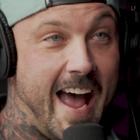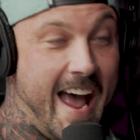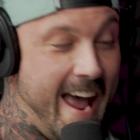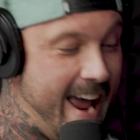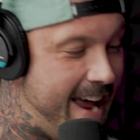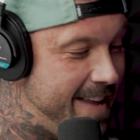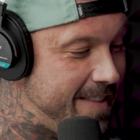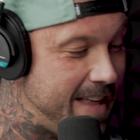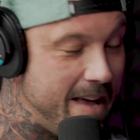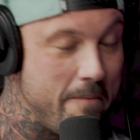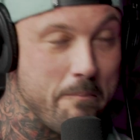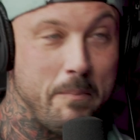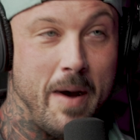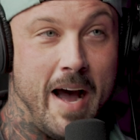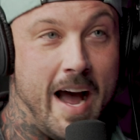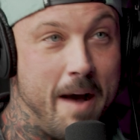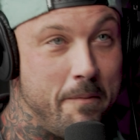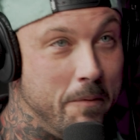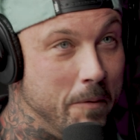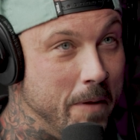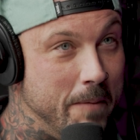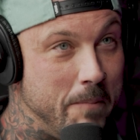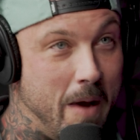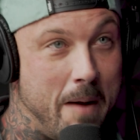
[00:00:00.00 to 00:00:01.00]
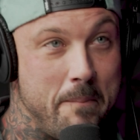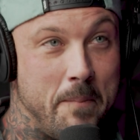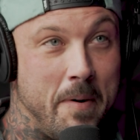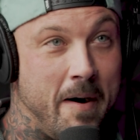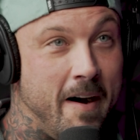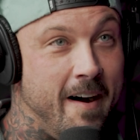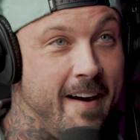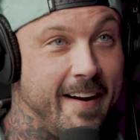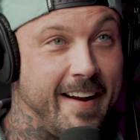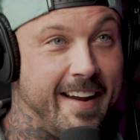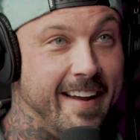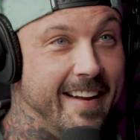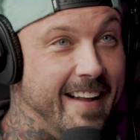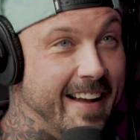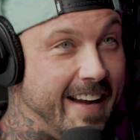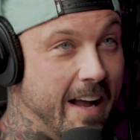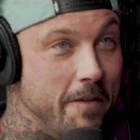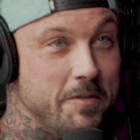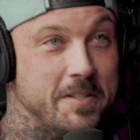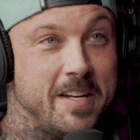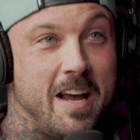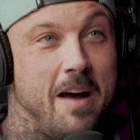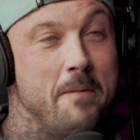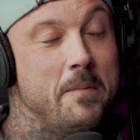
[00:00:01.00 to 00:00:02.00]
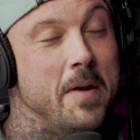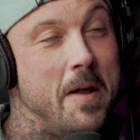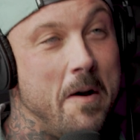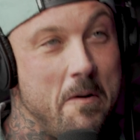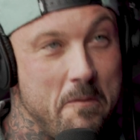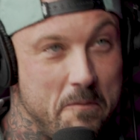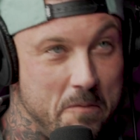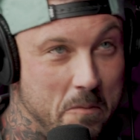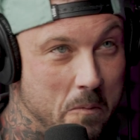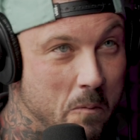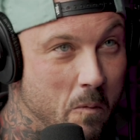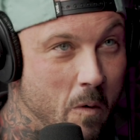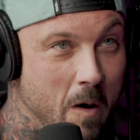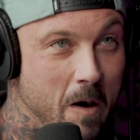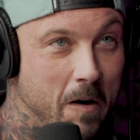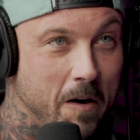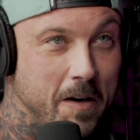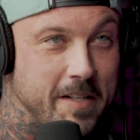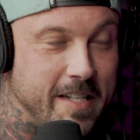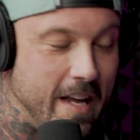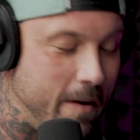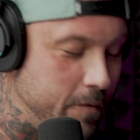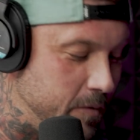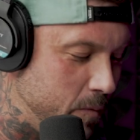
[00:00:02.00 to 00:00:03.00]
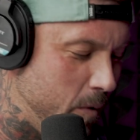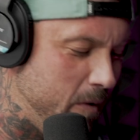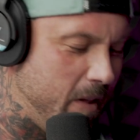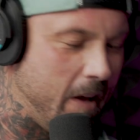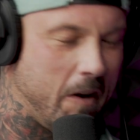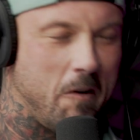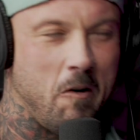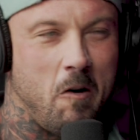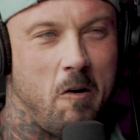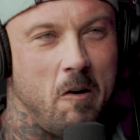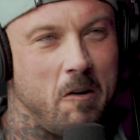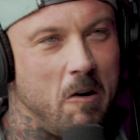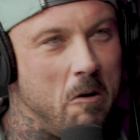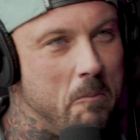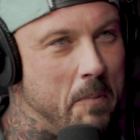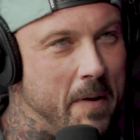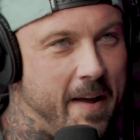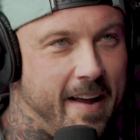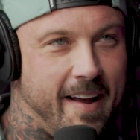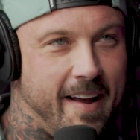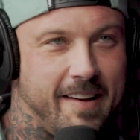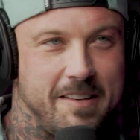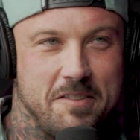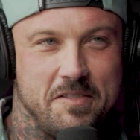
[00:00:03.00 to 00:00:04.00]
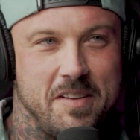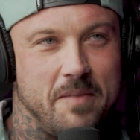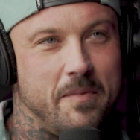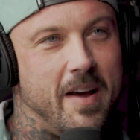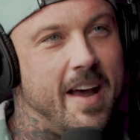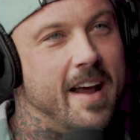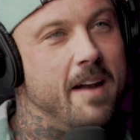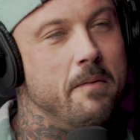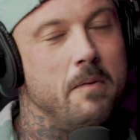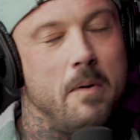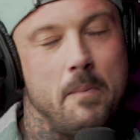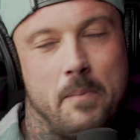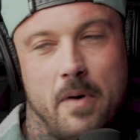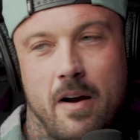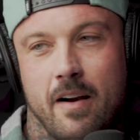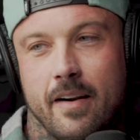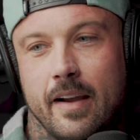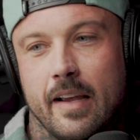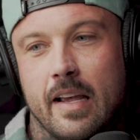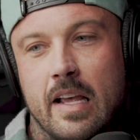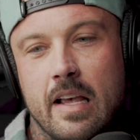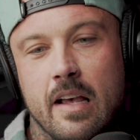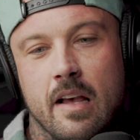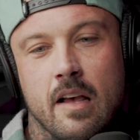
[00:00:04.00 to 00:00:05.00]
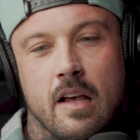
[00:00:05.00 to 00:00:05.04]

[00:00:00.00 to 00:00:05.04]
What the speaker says: I had that Bible in my pocket. Like I was coming home from work because I was wearing like cargo pants or something. I had it in my pocket.